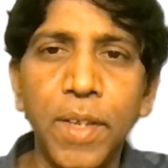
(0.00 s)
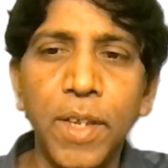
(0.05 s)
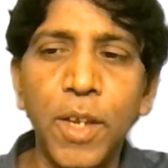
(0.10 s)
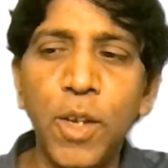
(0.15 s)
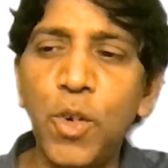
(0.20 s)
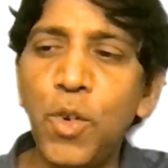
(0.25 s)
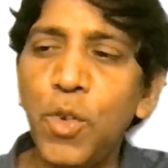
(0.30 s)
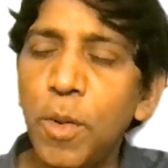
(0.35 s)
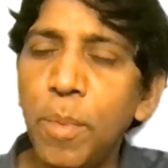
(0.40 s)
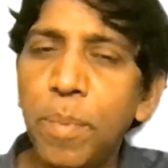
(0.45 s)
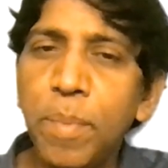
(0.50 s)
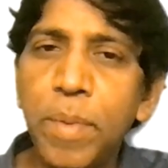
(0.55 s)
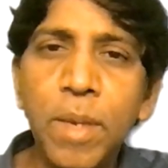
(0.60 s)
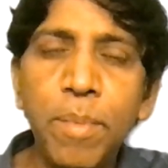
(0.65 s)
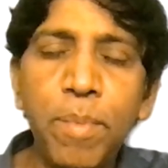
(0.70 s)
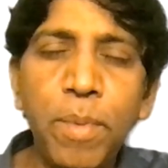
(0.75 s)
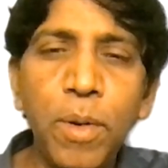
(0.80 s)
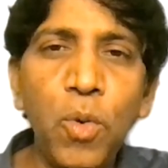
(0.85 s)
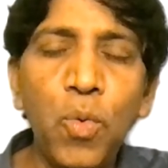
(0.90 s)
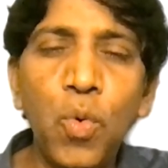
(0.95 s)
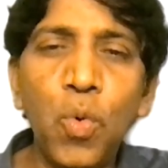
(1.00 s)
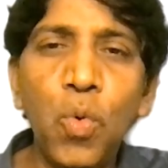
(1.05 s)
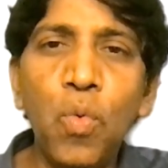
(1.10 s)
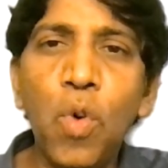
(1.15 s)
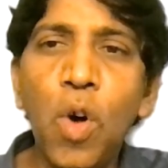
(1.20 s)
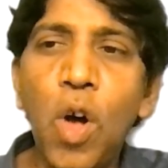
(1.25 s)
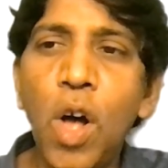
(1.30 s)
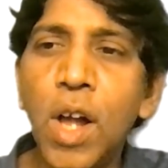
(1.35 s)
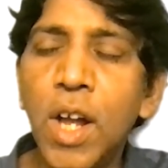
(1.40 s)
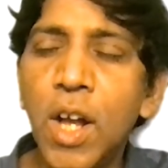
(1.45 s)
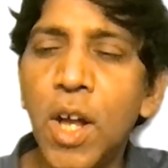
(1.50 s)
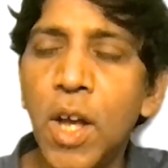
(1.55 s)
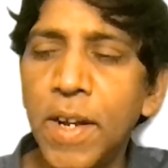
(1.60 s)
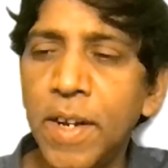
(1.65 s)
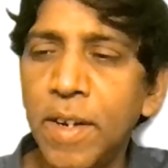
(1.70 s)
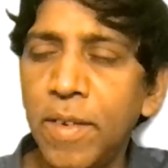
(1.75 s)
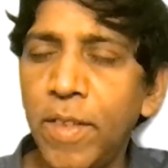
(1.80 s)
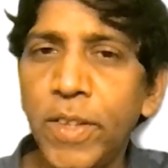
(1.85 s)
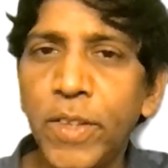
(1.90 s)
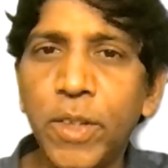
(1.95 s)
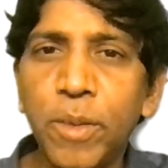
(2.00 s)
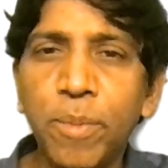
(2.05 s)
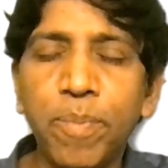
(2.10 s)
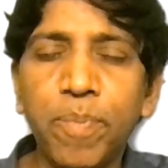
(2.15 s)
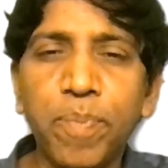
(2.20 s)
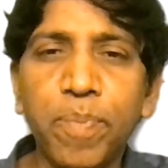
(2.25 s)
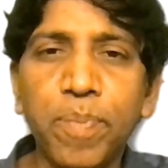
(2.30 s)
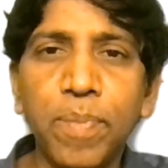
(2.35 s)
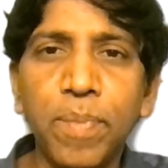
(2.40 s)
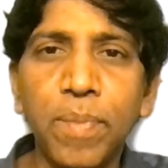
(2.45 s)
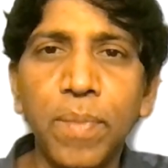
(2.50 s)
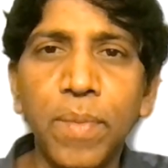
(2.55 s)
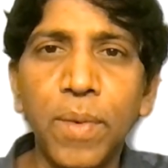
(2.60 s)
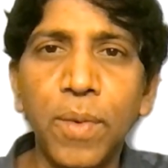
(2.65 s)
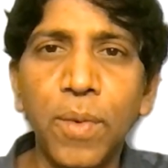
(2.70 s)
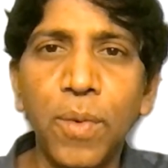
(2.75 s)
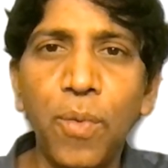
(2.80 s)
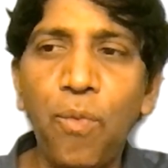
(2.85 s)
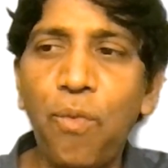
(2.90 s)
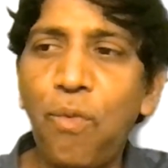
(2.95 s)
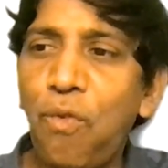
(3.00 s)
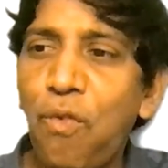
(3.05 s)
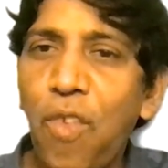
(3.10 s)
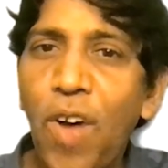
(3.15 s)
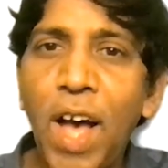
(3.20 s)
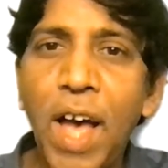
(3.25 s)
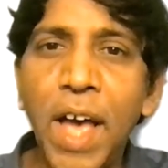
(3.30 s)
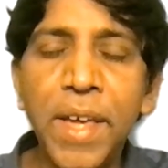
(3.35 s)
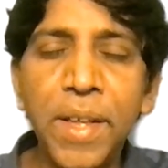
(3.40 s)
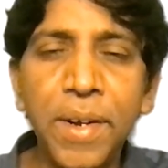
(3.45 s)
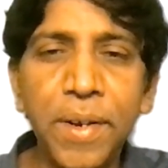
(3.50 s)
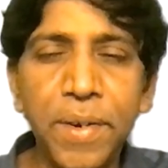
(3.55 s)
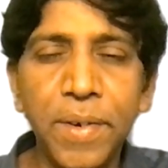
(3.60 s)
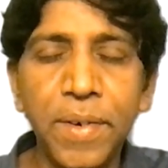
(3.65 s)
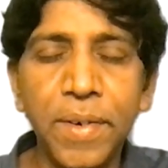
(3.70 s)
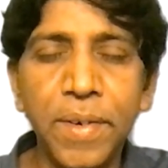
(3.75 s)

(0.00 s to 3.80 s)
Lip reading: You know, the people who walk on this fire,